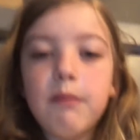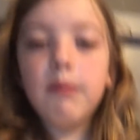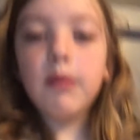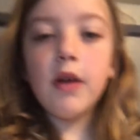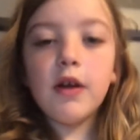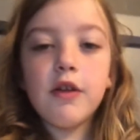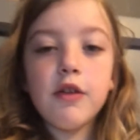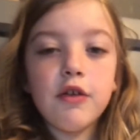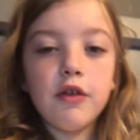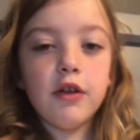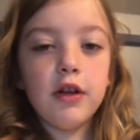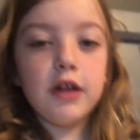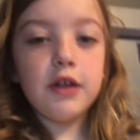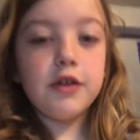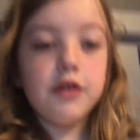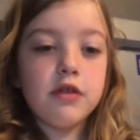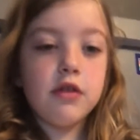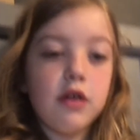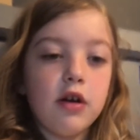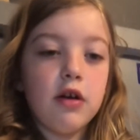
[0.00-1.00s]
So let's
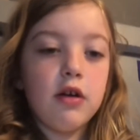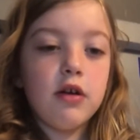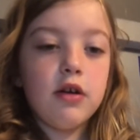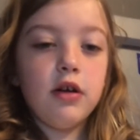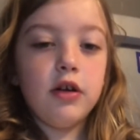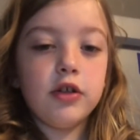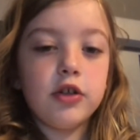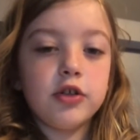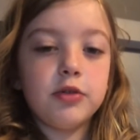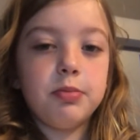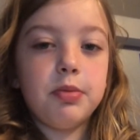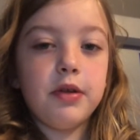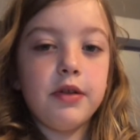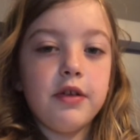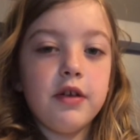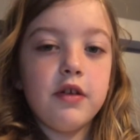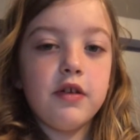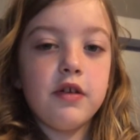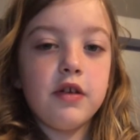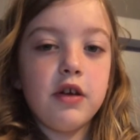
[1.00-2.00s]
start. I'll just put
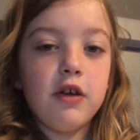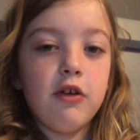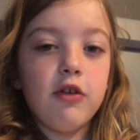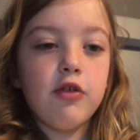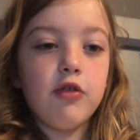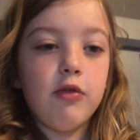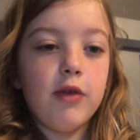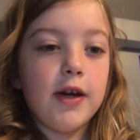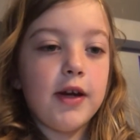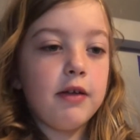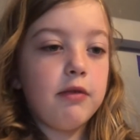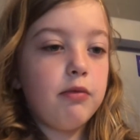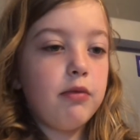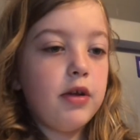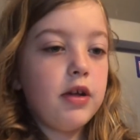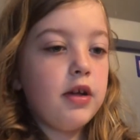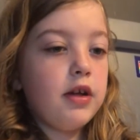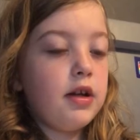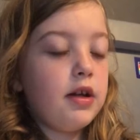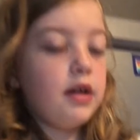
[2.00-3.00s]
this here so I can
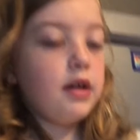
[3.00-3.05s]
read.